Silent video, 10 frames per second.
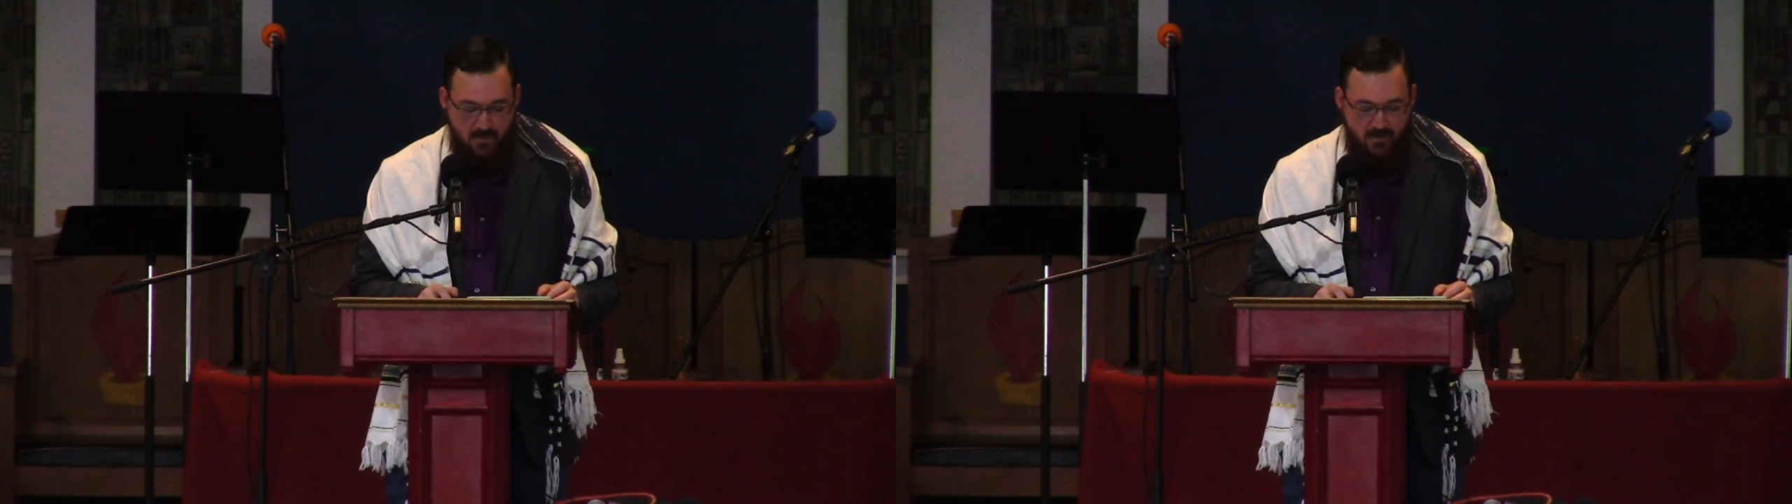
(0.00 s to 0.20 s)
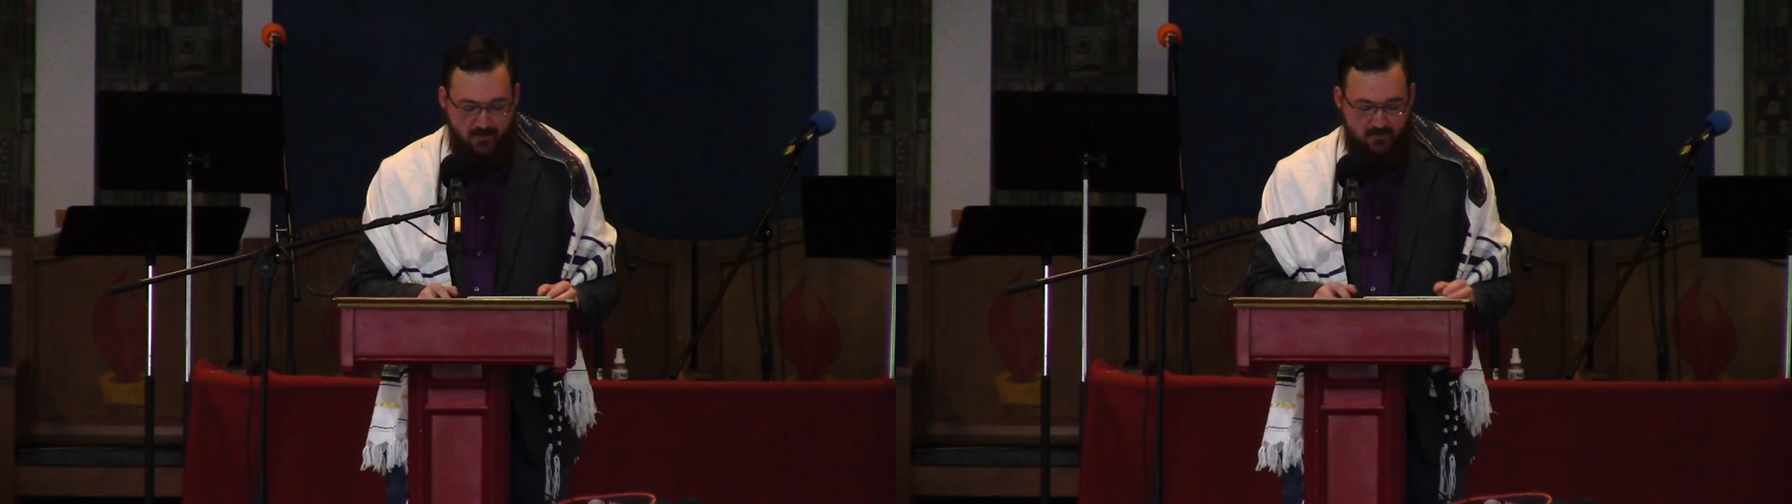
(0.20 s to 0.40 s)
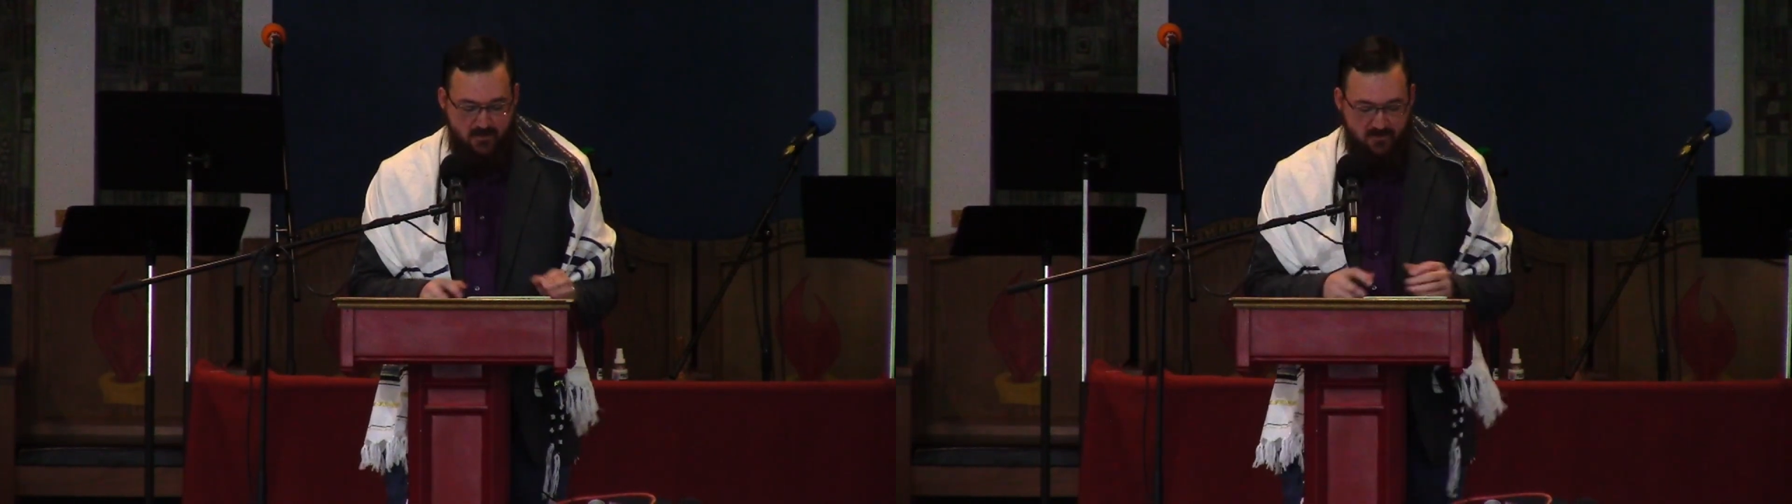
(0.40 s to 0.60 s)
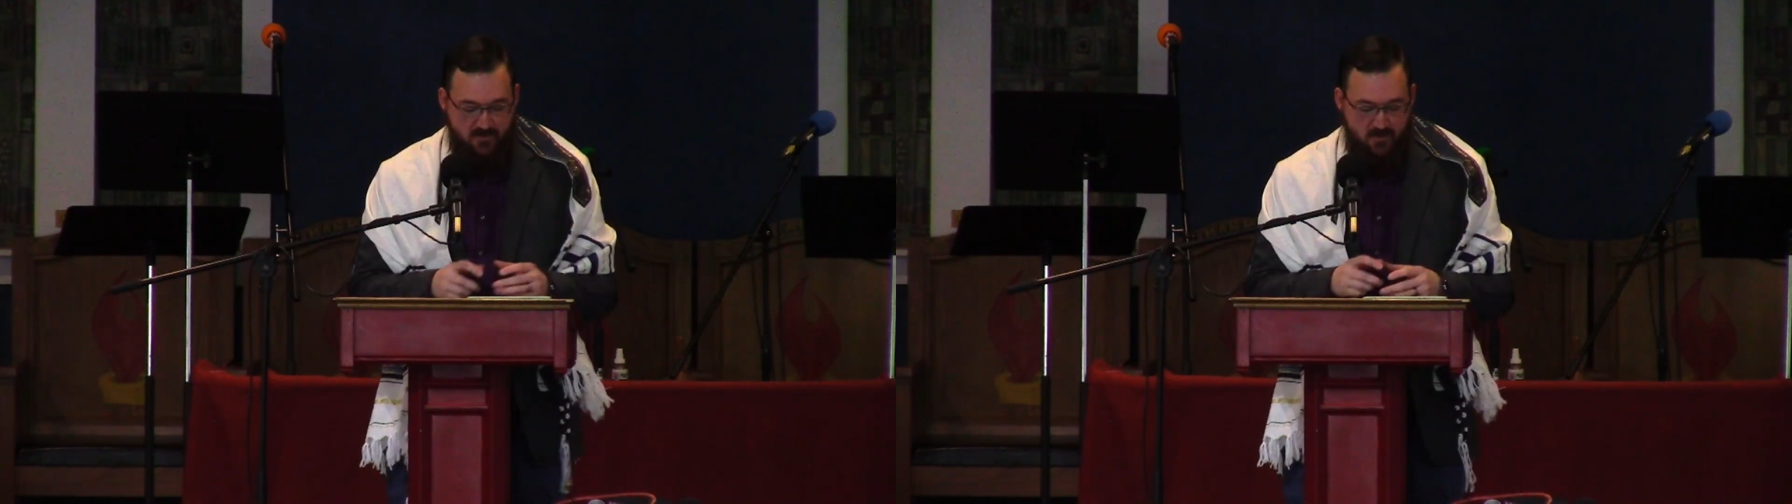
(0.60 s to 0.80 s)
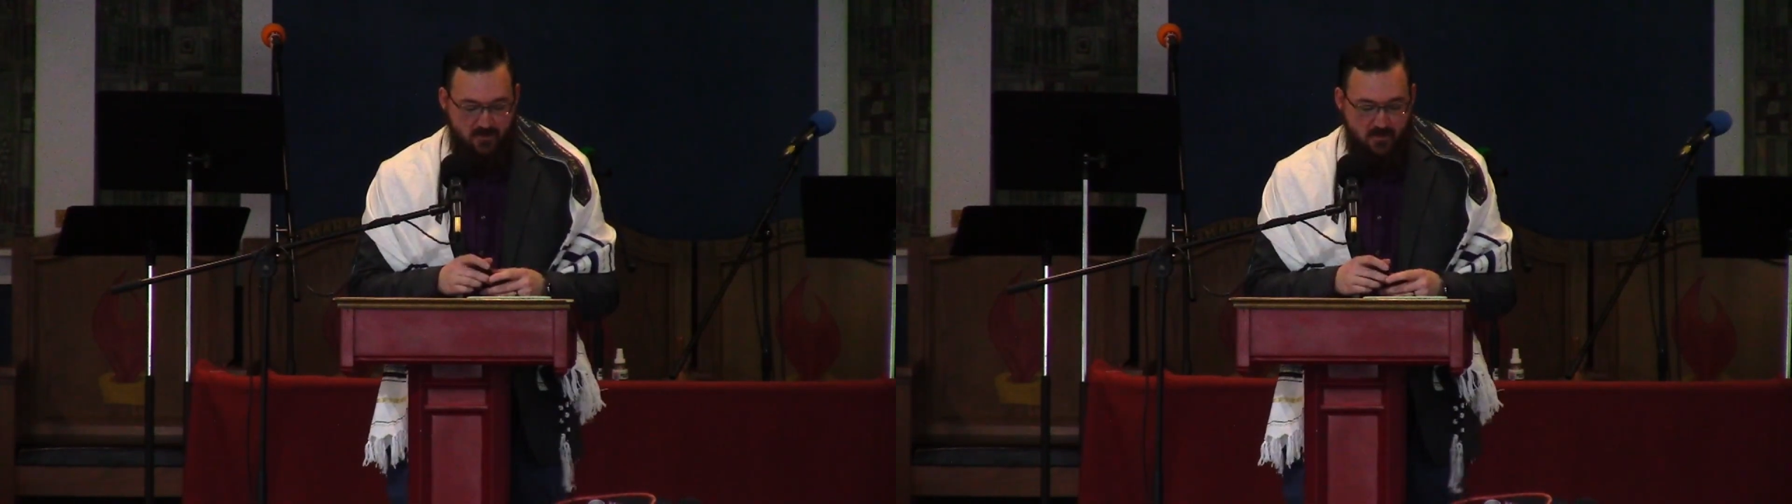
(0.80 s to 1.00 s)
It did not
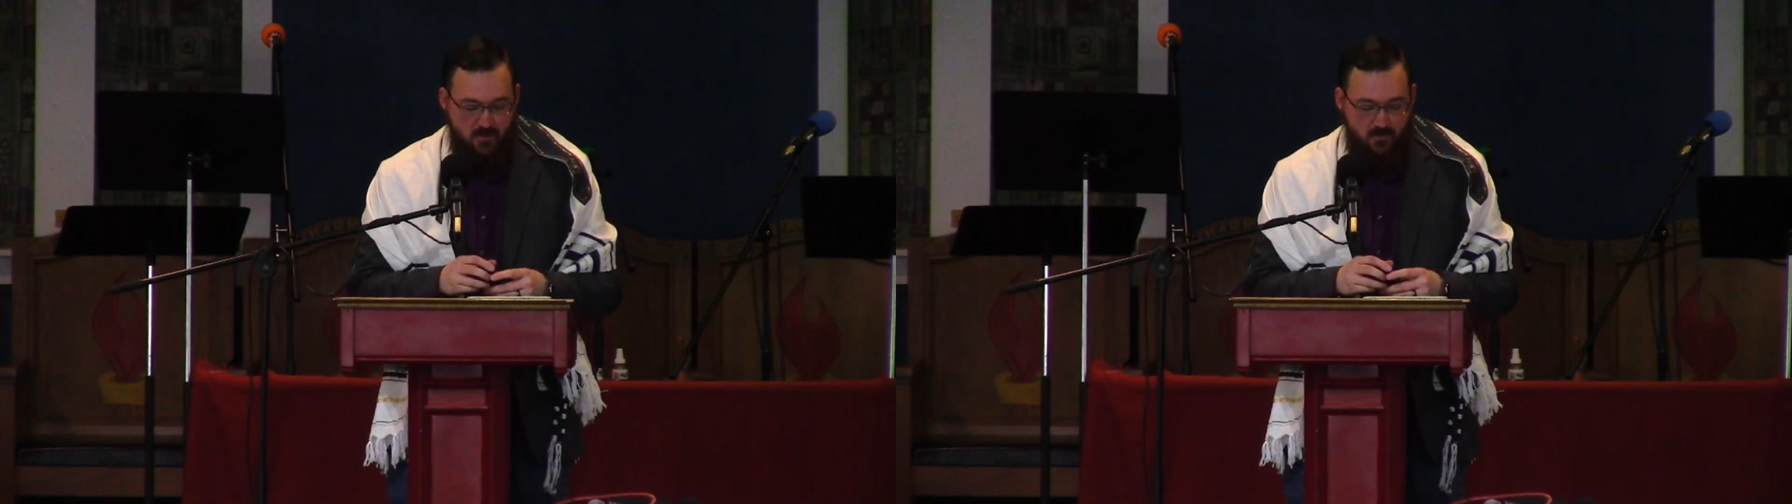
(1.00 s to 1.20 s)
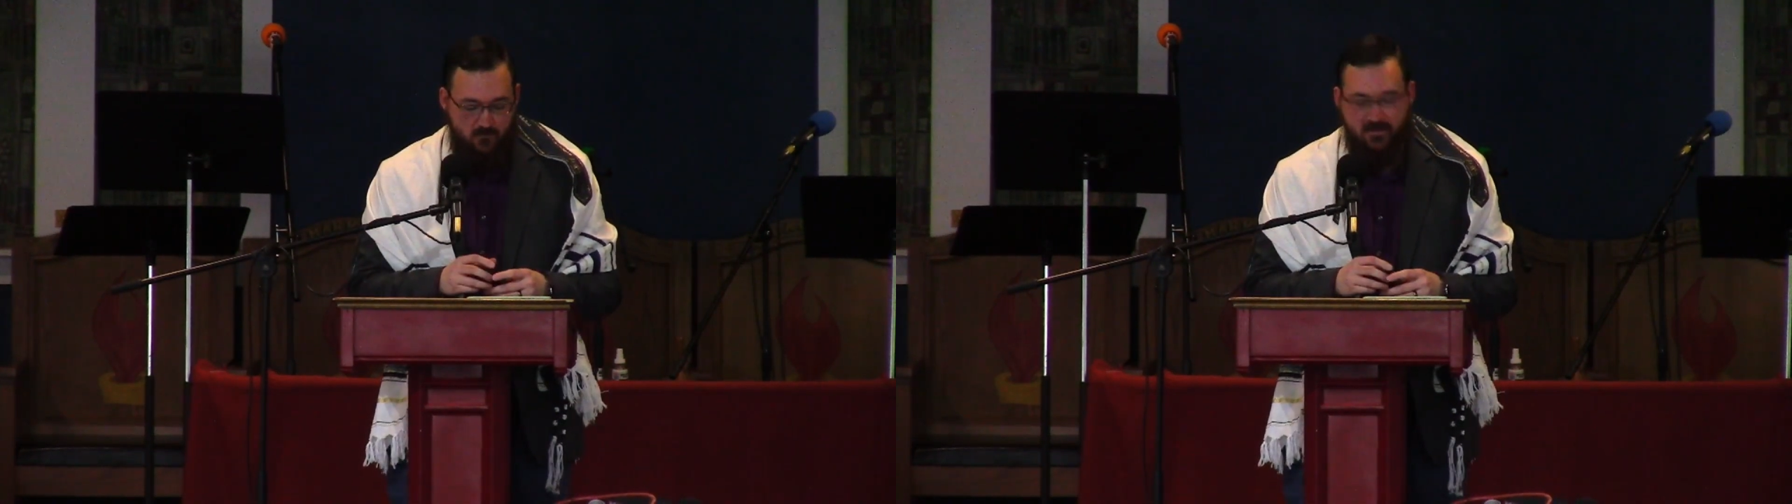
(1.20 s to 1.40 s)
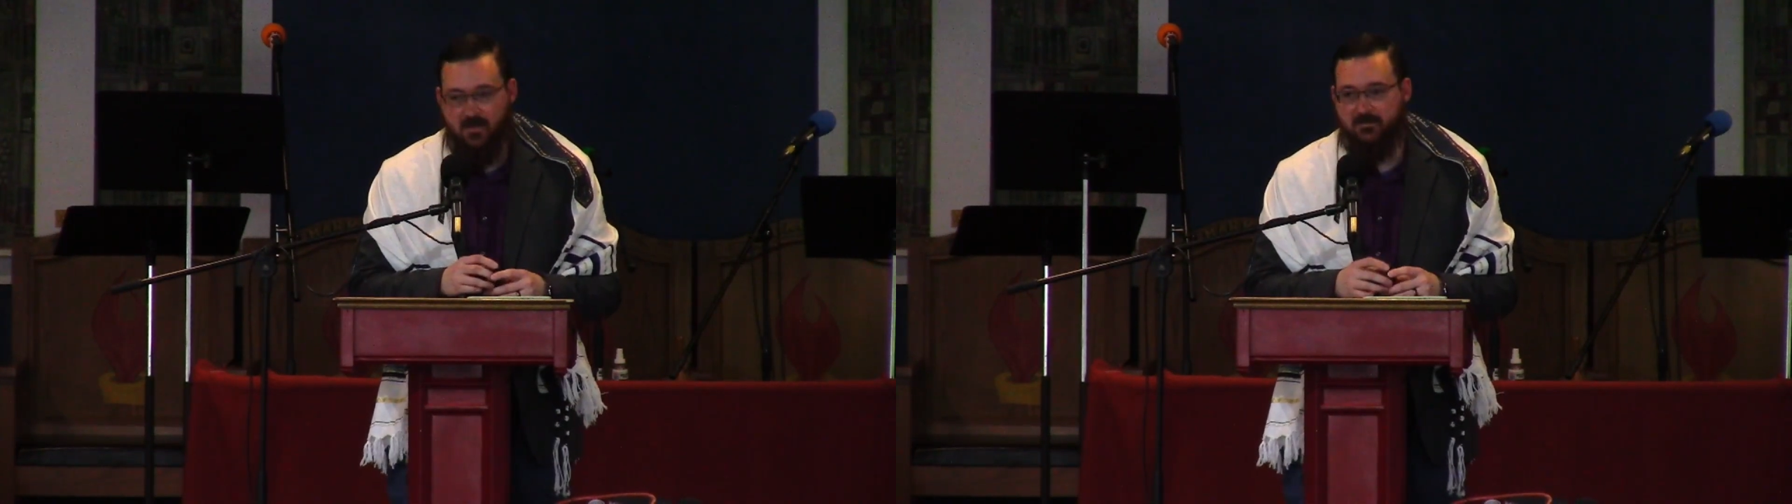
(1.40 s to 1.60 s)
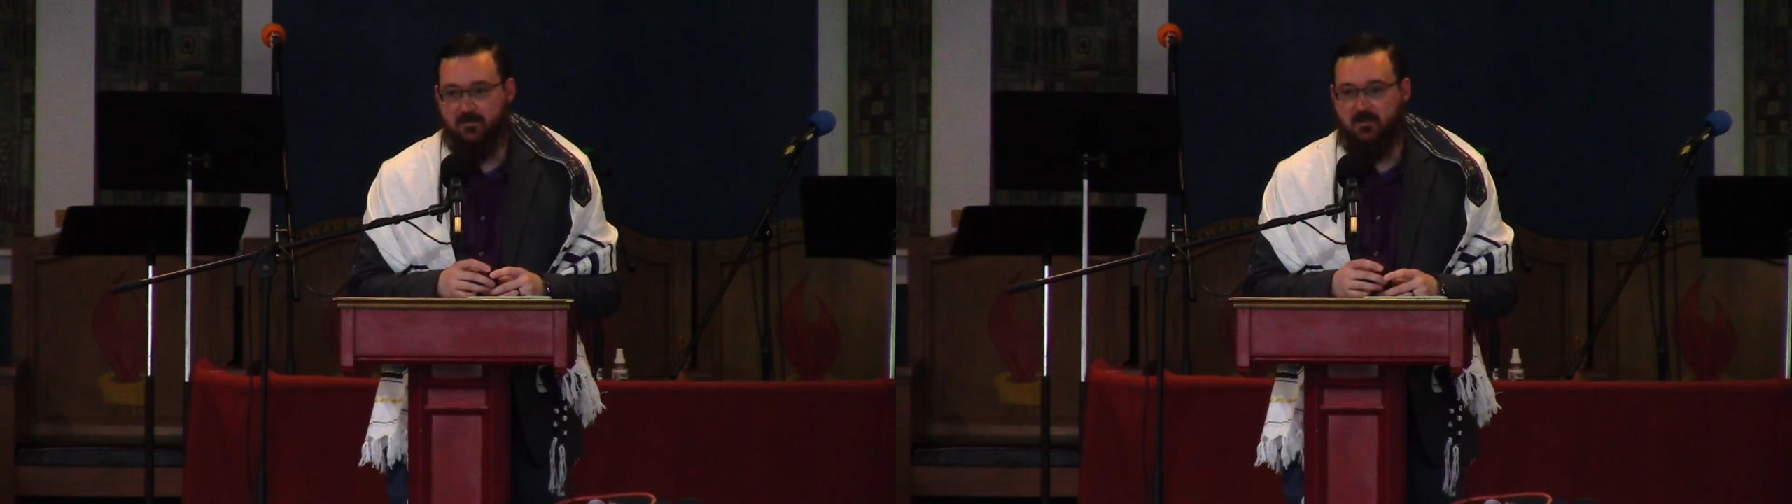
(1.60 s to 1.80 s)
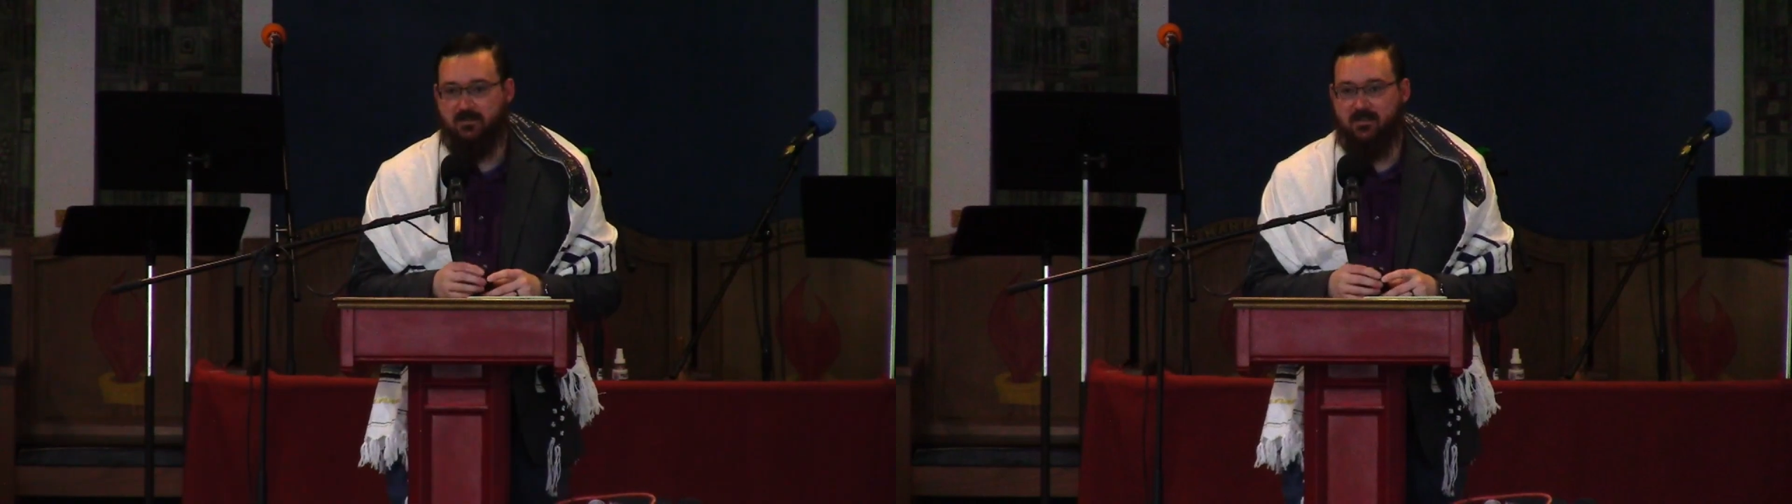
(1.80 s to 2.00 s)
start with the Council of